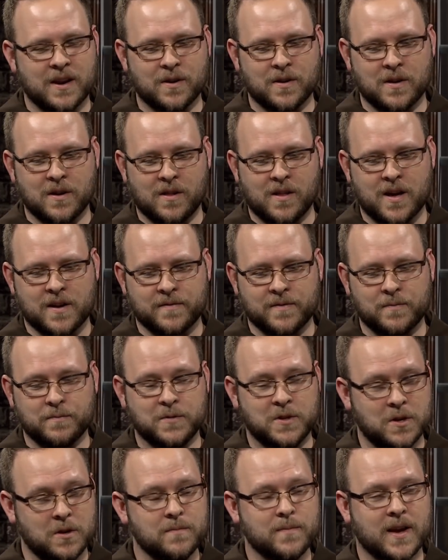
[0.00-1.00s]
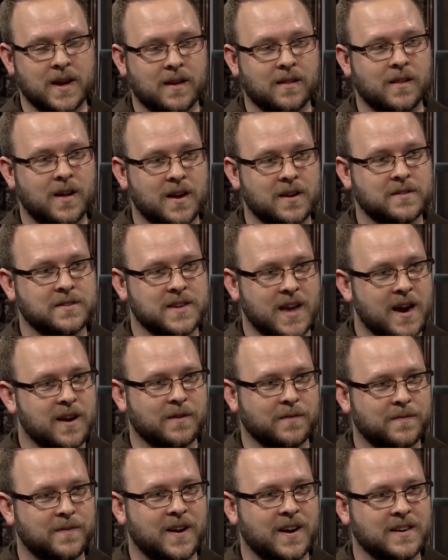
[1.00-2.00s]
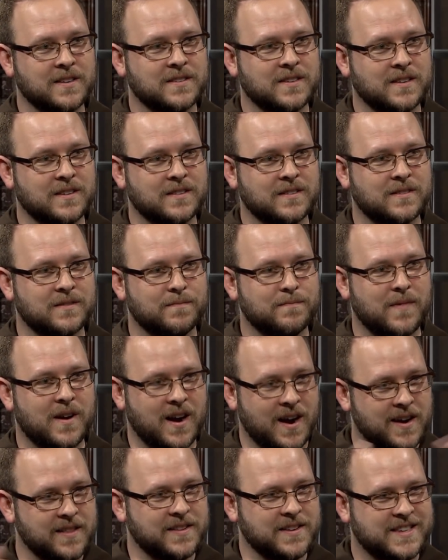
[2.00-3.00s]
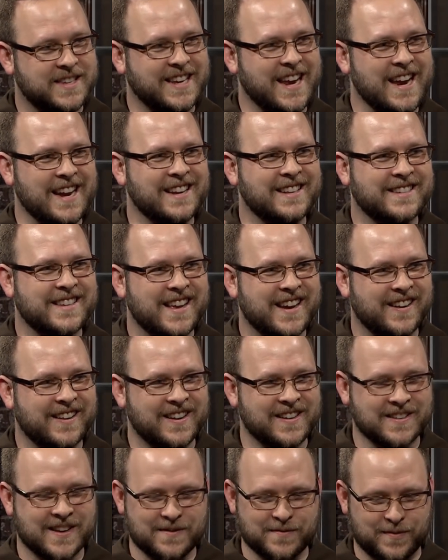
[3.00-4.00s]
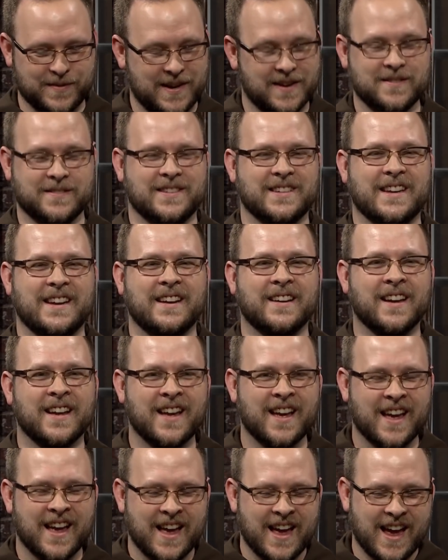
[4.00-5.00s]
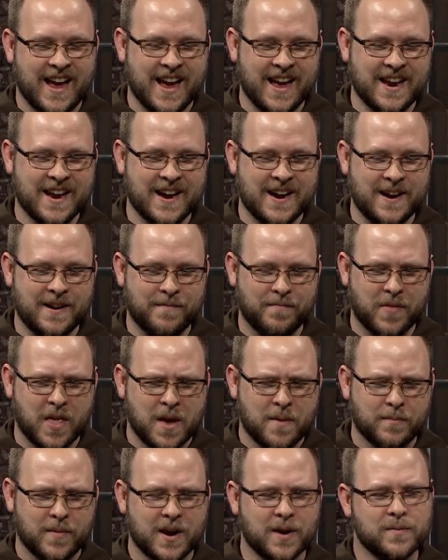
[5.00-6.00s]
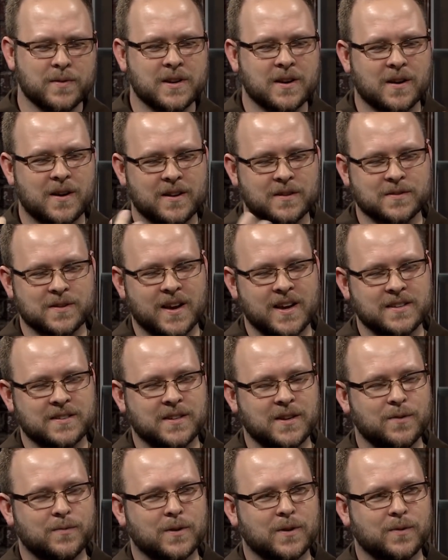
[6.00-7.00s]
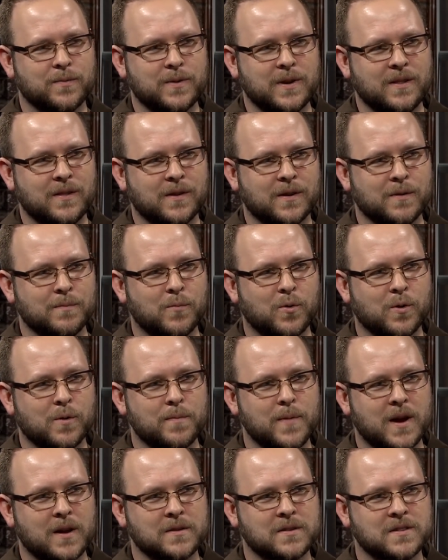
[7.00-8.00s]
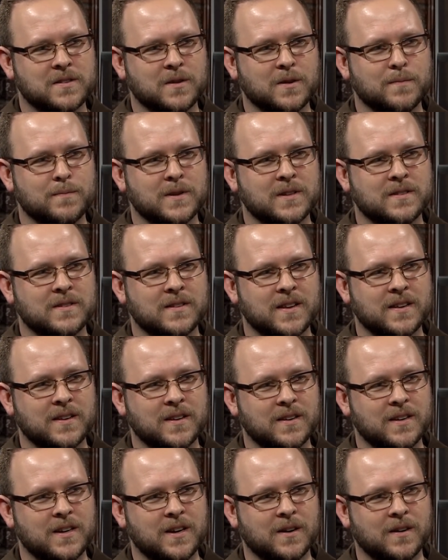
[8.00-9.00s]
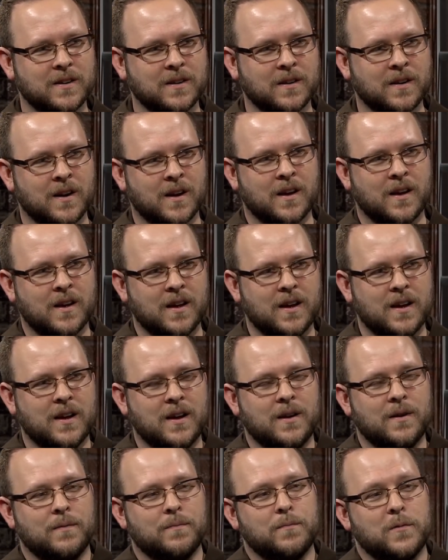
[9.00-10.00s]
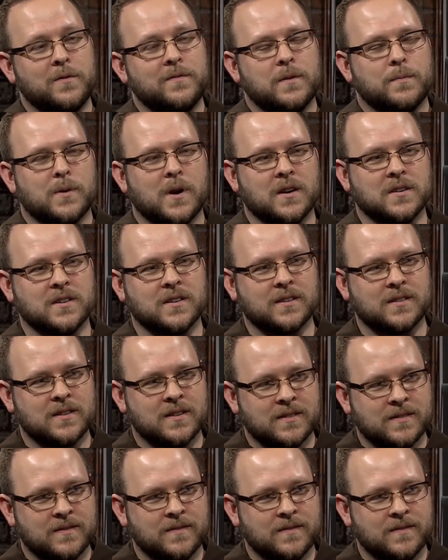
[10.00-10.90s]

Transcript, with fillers: you know, and a lot of them do make a lot of sacrifices behind the scenes that a lot of mm-hmm. times we don't see. And um, but I wanted to also ask you, where can we learn more about discernments and your uh, movie projects?